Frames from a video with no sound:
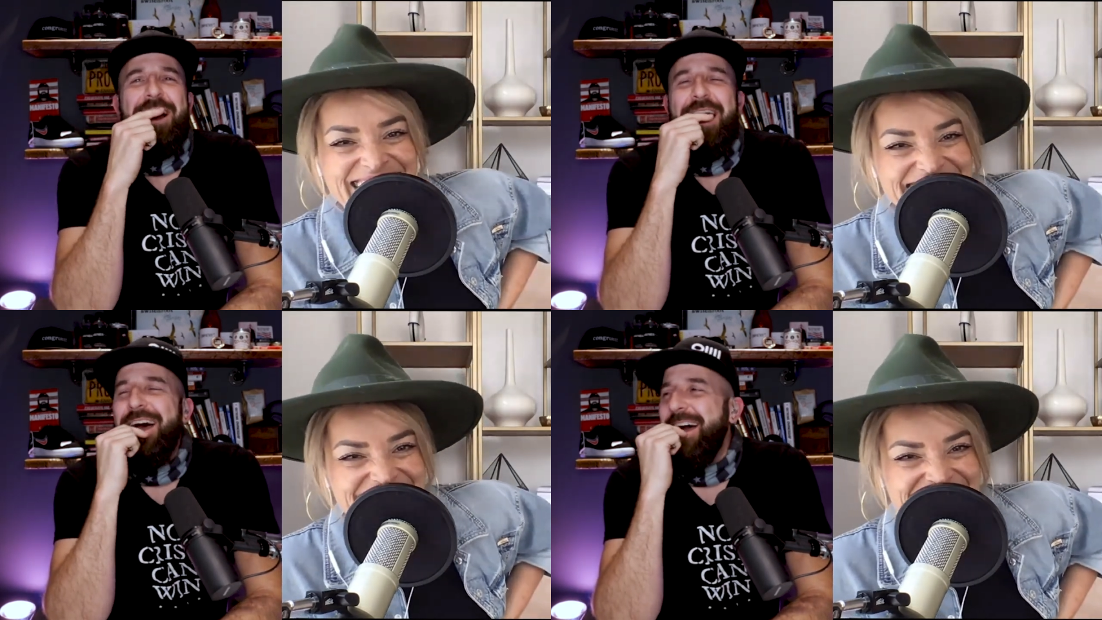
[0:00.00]

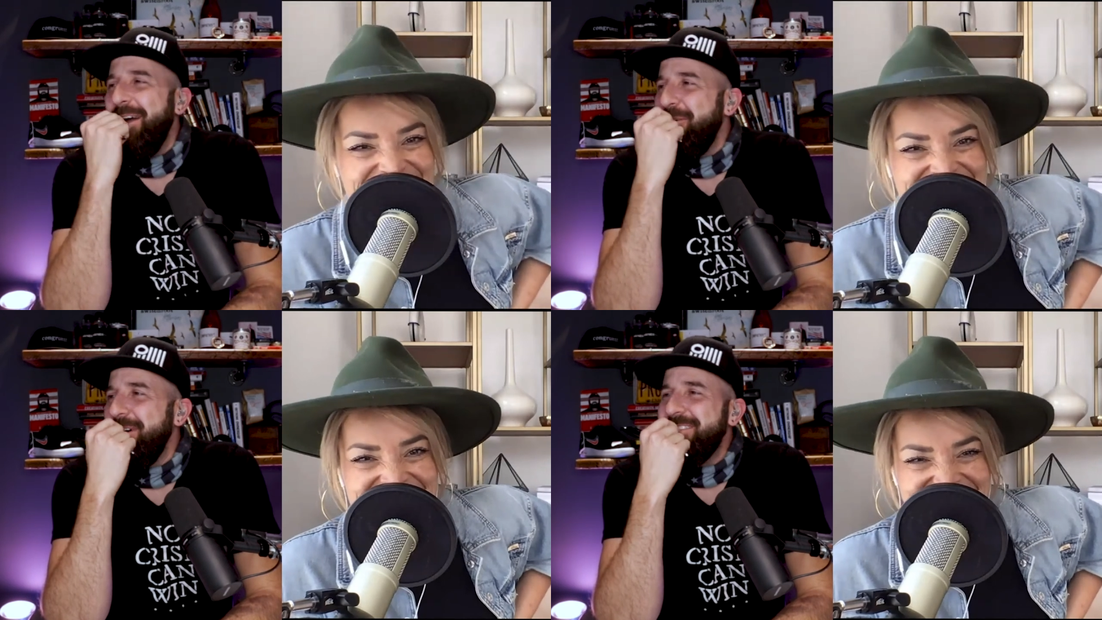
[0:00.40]
Speaker 1: I, I
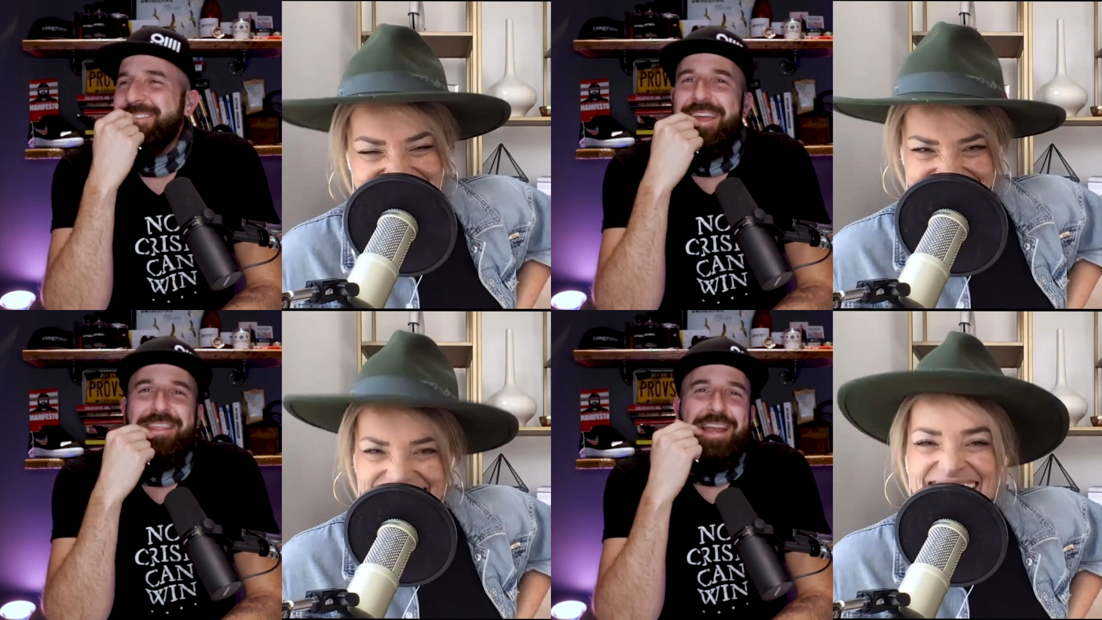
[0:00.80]
will
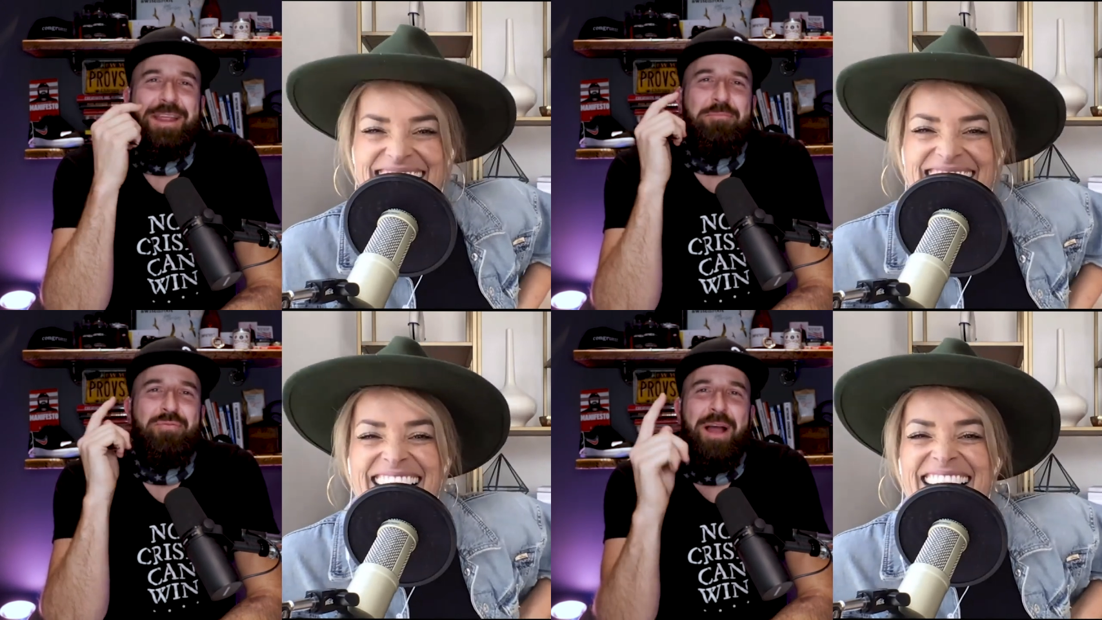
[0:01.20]
say that
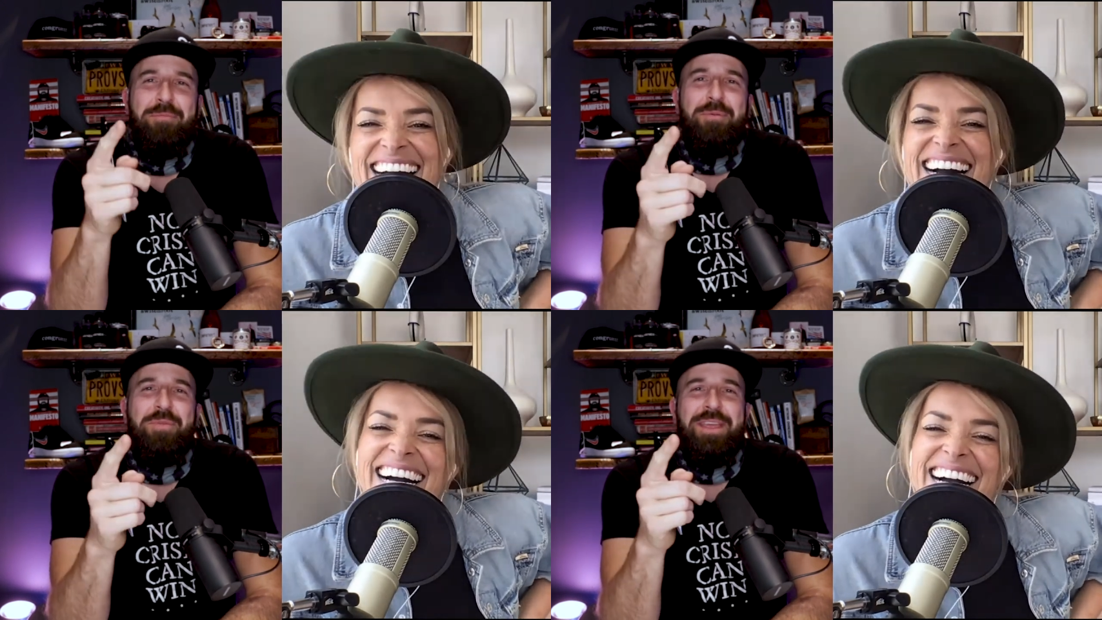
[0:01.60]
he'd
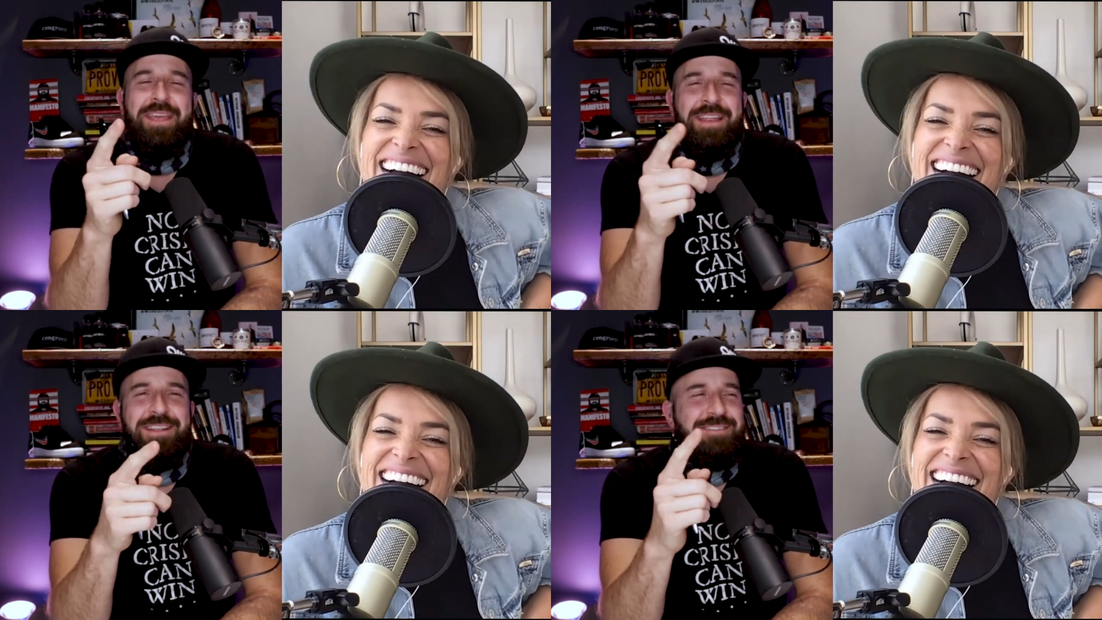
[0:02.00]
probably,
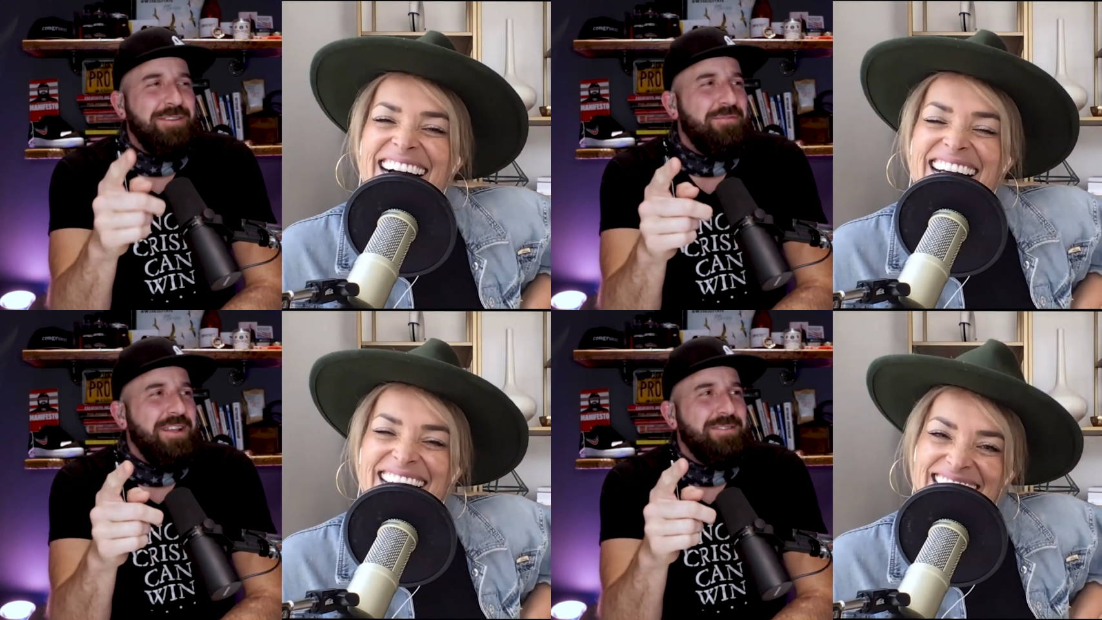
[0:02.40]
in his
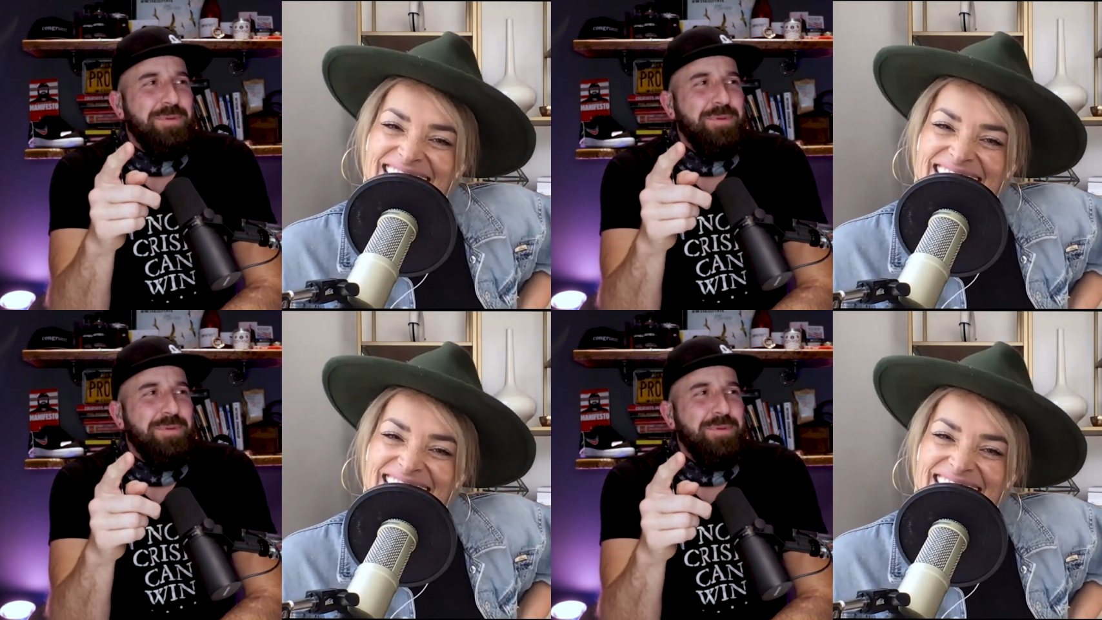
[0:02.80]
defense,